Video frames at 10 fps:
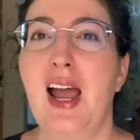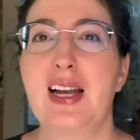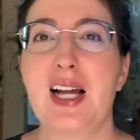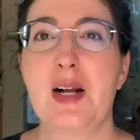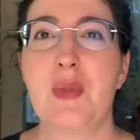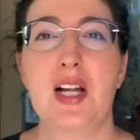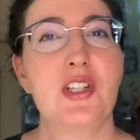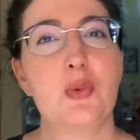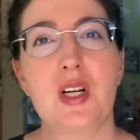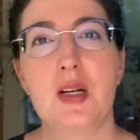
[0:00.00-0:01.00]
And I
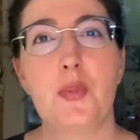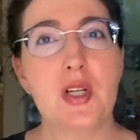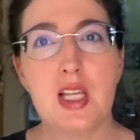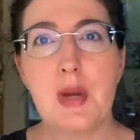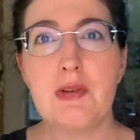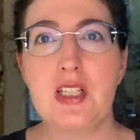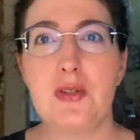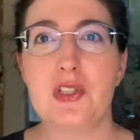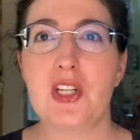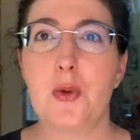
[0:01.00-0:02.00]
just want to point them out to
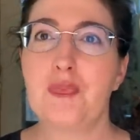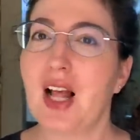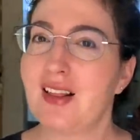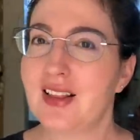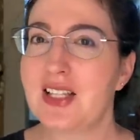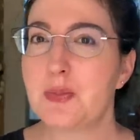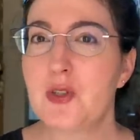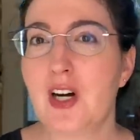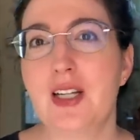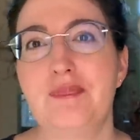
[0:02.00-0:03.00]
you. So let's
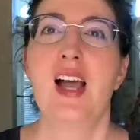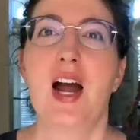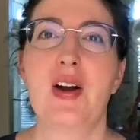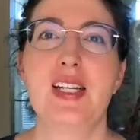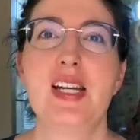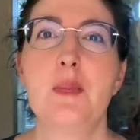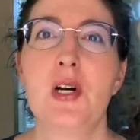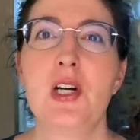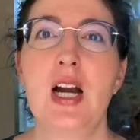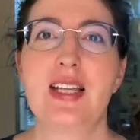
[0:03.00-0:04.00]
move on. All right,
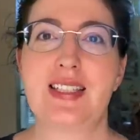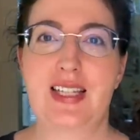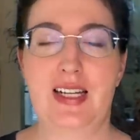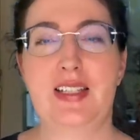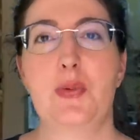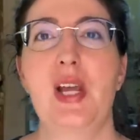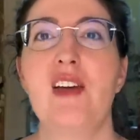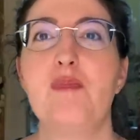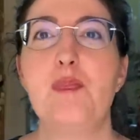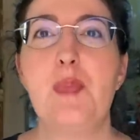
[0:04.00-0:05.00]
number six, we
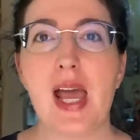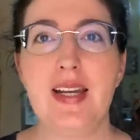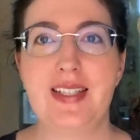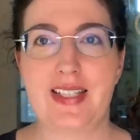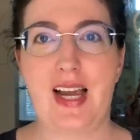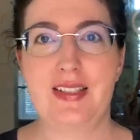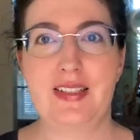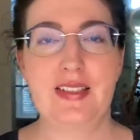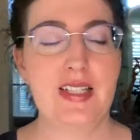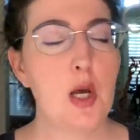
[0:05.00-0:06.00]
have bed
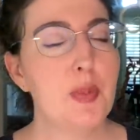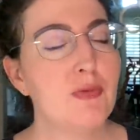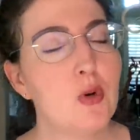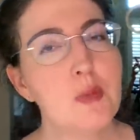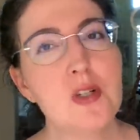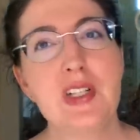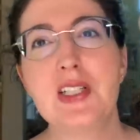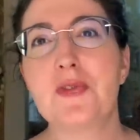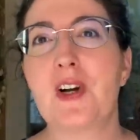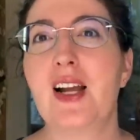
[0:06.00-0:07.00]
sizes. Now, before moving
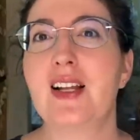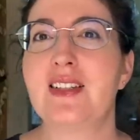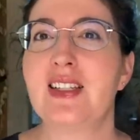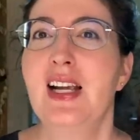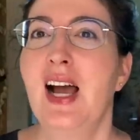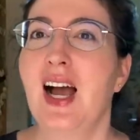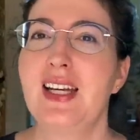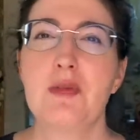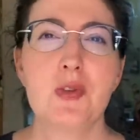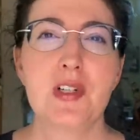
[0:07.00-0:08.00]
to France, I
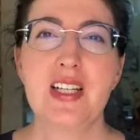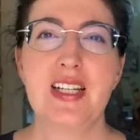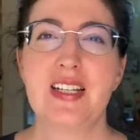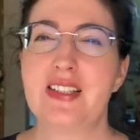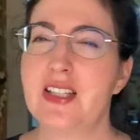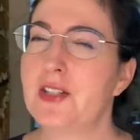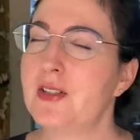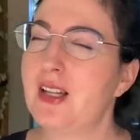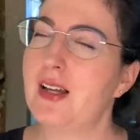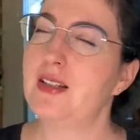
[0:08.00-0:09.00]
never really
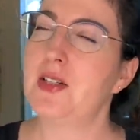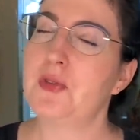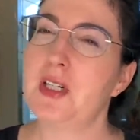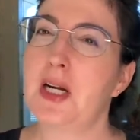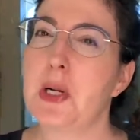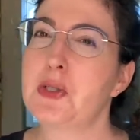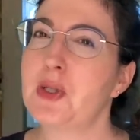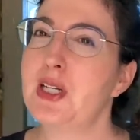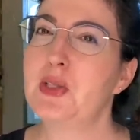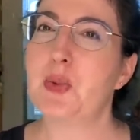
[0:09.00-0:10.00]
considered that different countries